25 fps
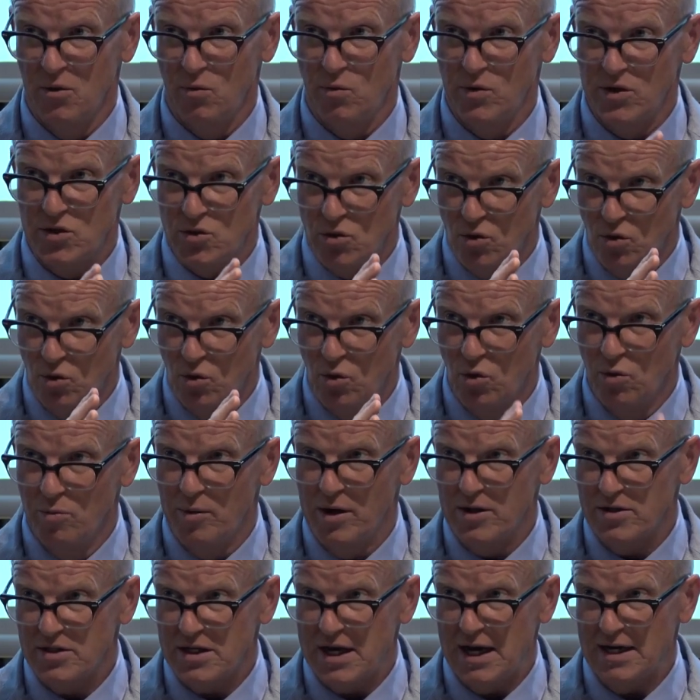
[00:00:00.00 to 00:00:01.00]
which
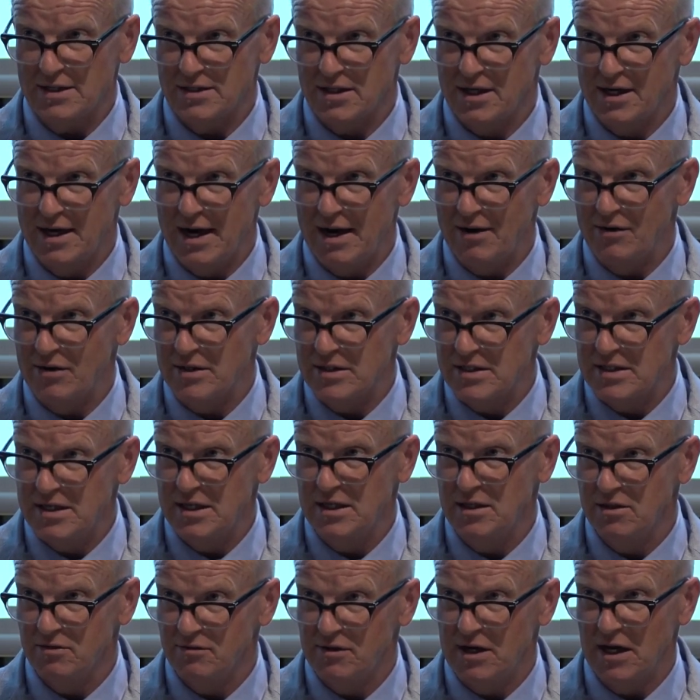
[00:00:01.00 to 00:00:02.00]
almost has a
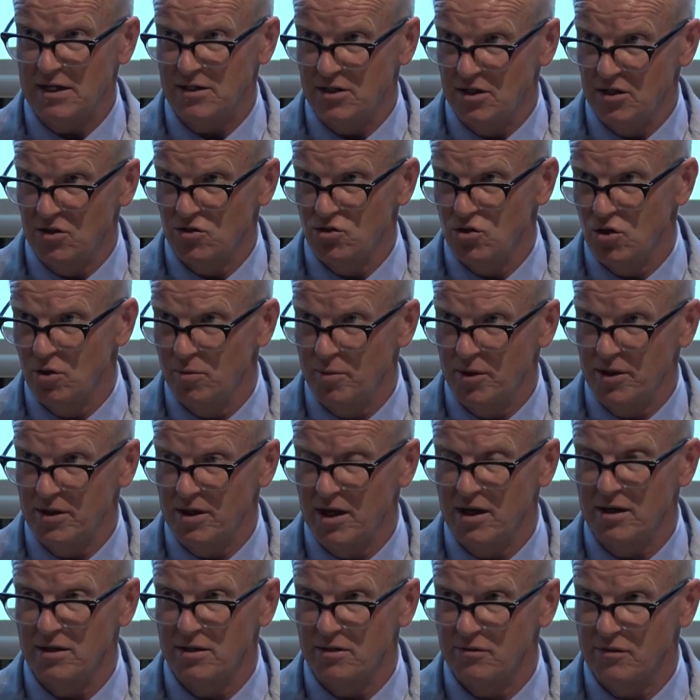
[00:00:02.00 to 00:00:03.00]
guarantee of getting a job at
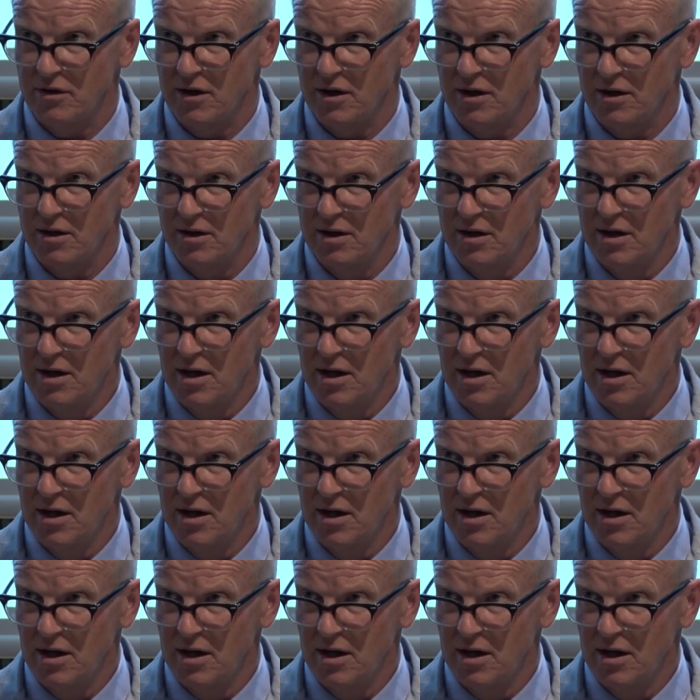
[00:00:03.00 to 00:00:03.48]
the end of it.